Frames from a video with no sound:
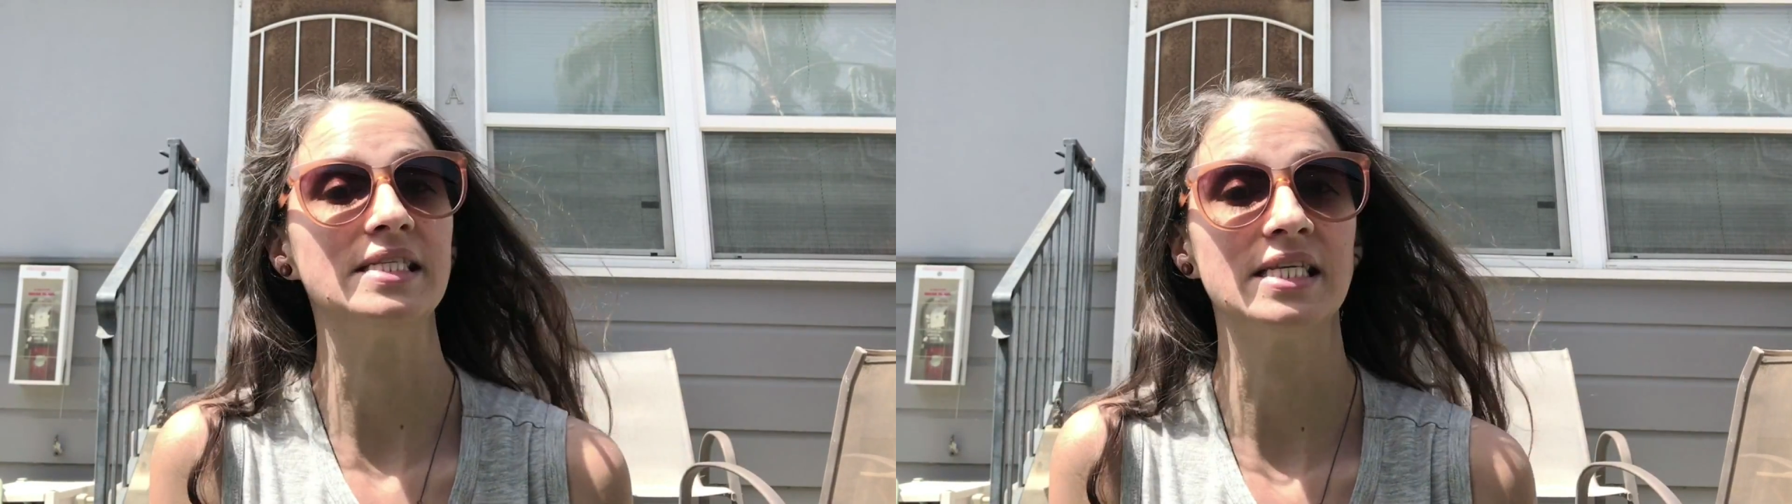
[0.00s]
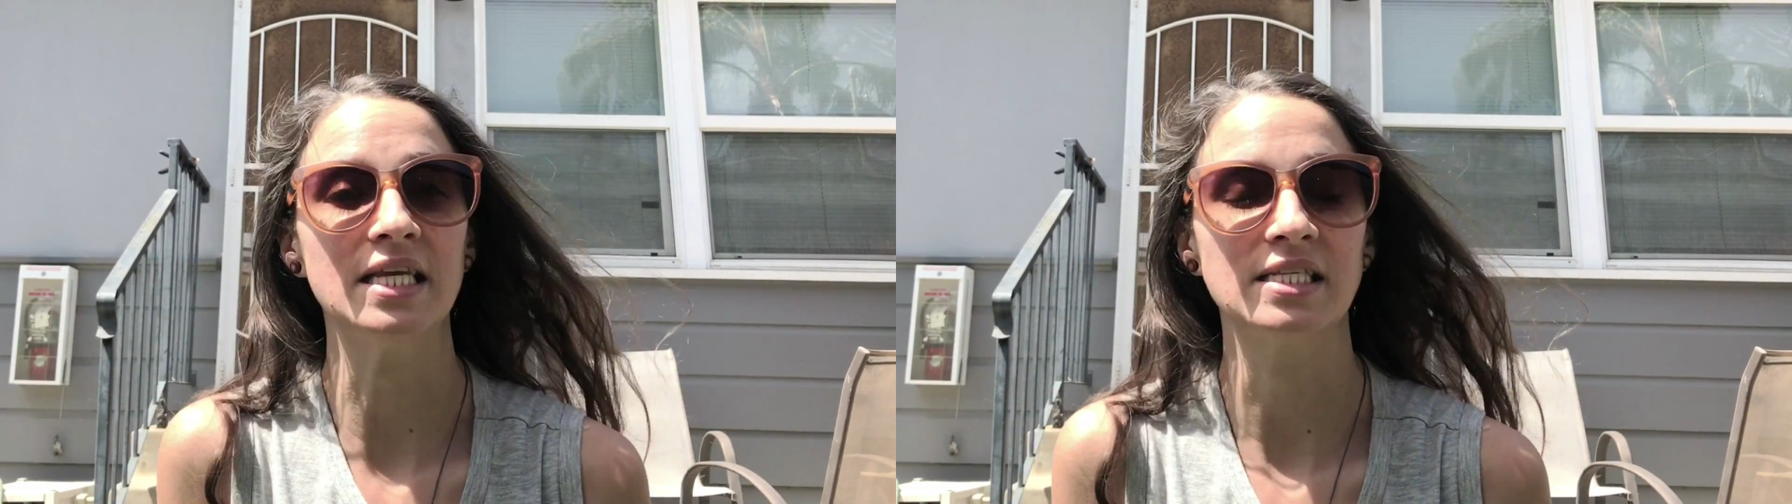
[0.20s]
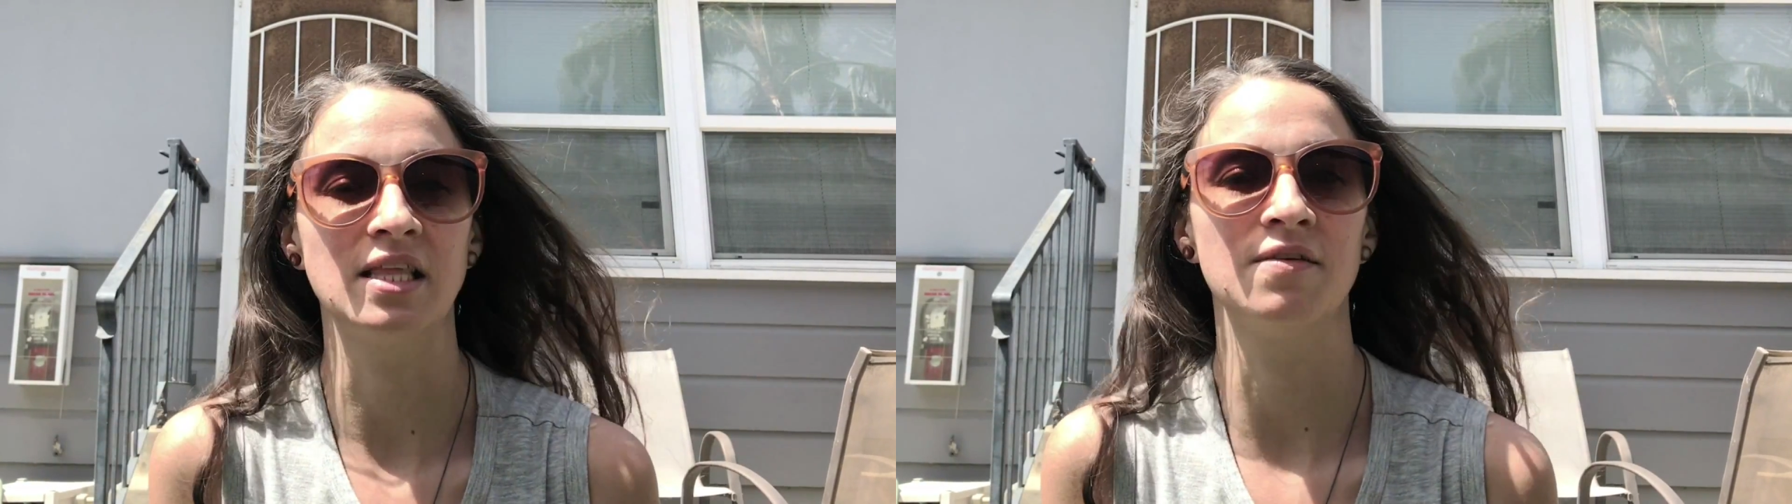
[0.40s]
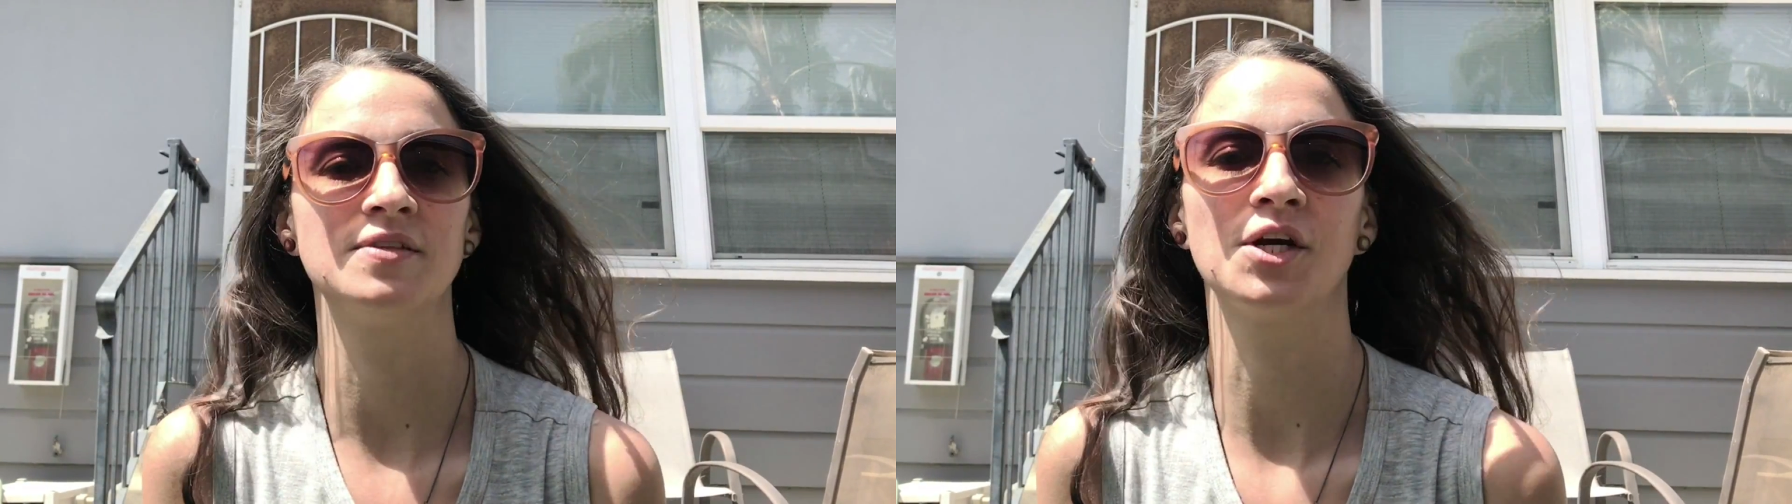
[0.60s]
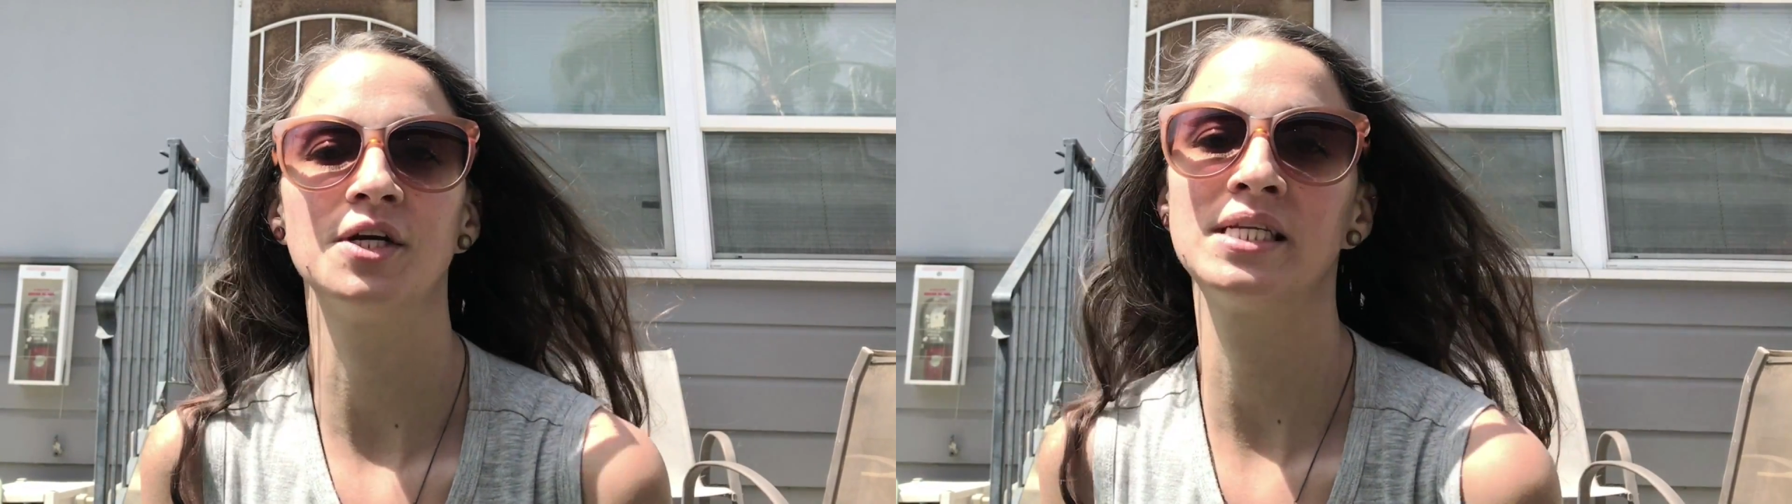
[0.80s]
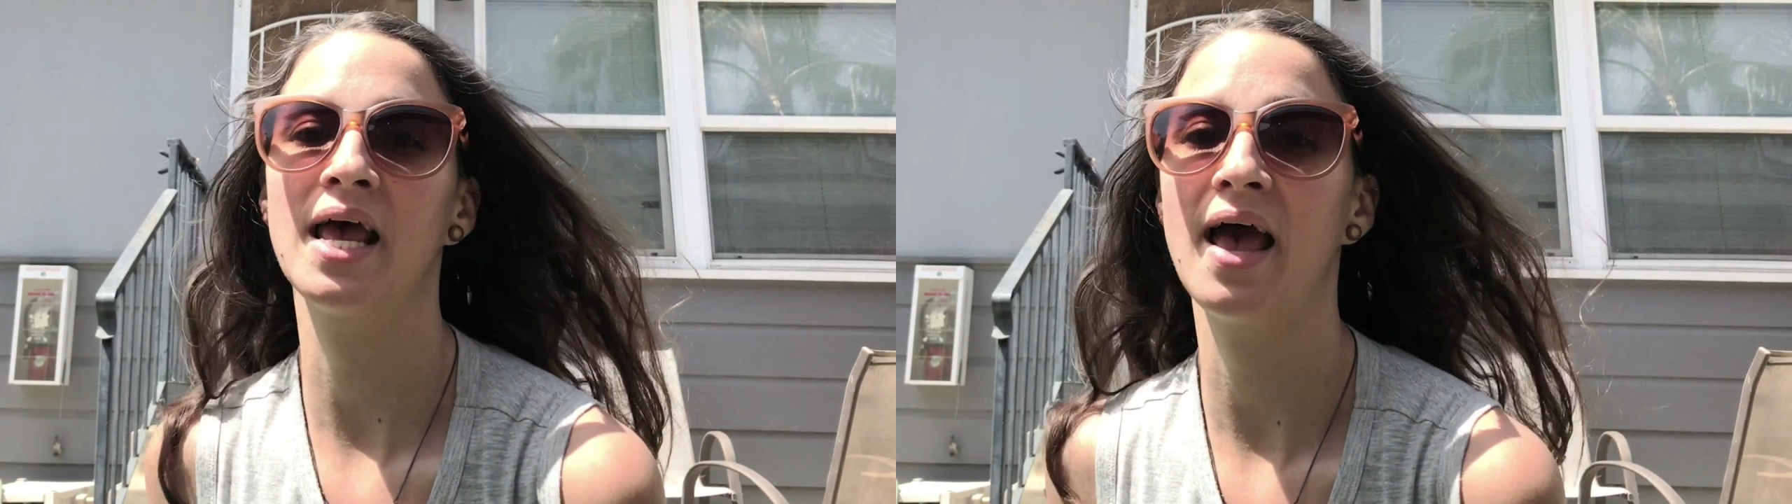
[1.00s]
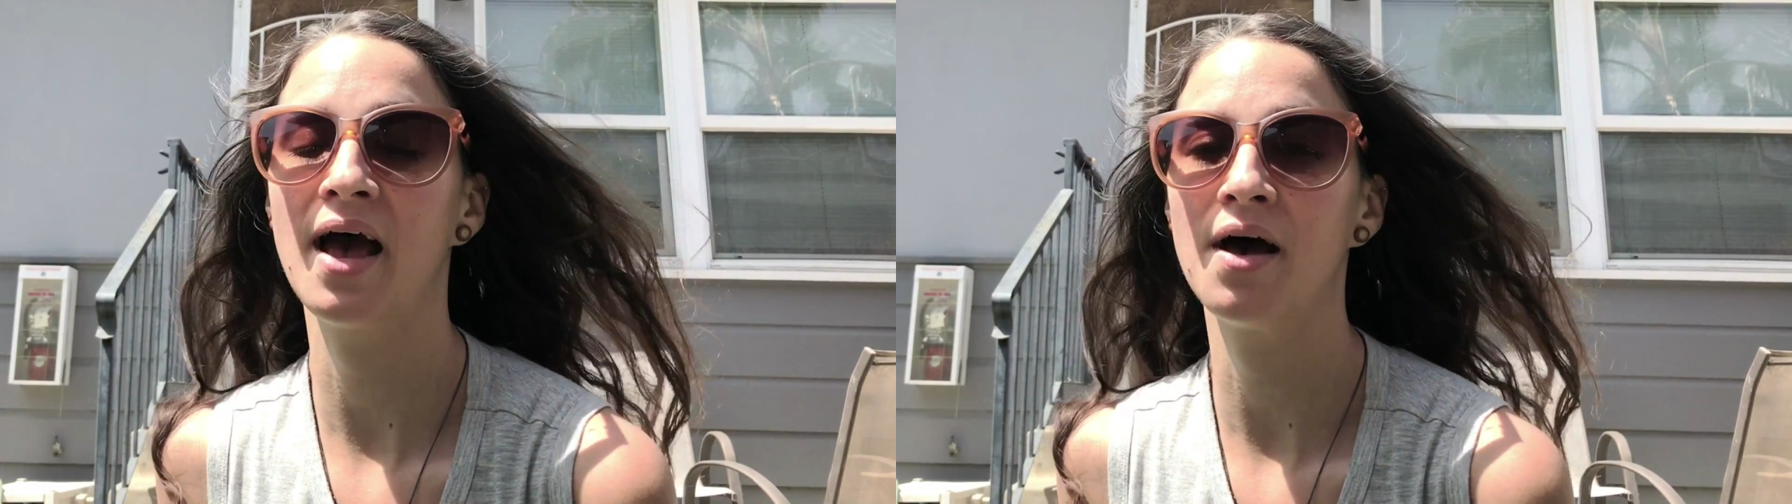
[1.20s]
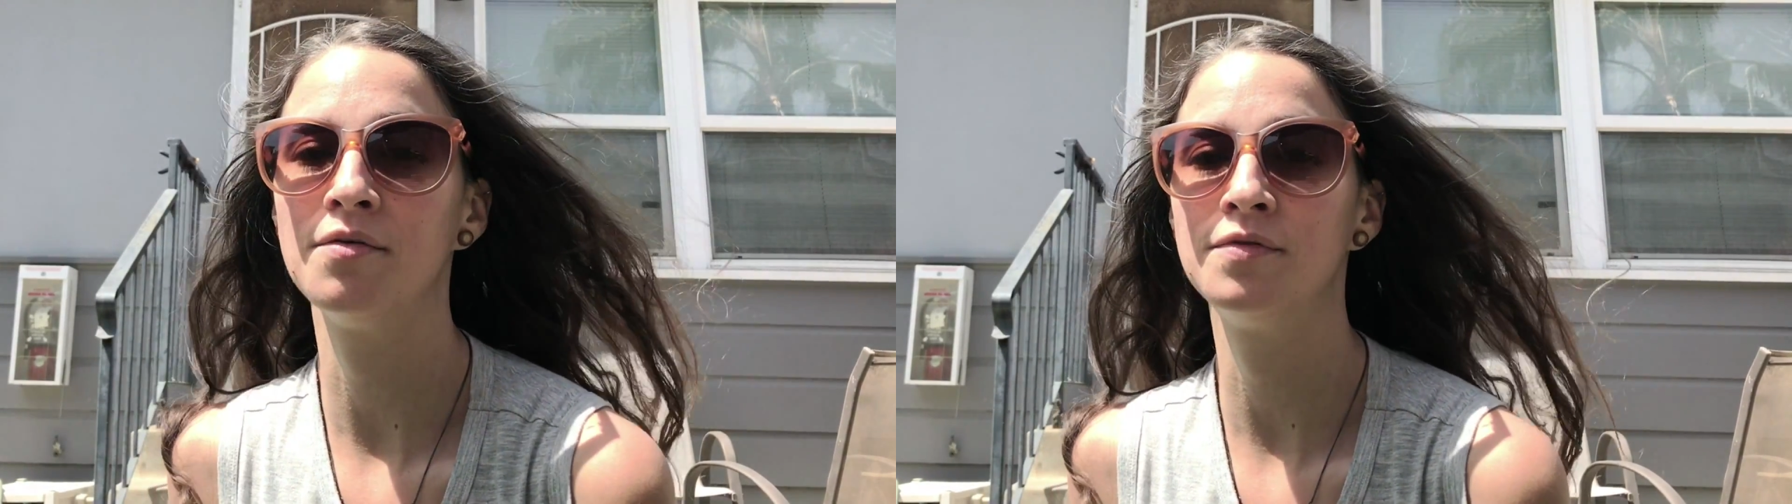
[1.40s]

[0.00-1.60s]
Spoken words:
Tea is that they've started to have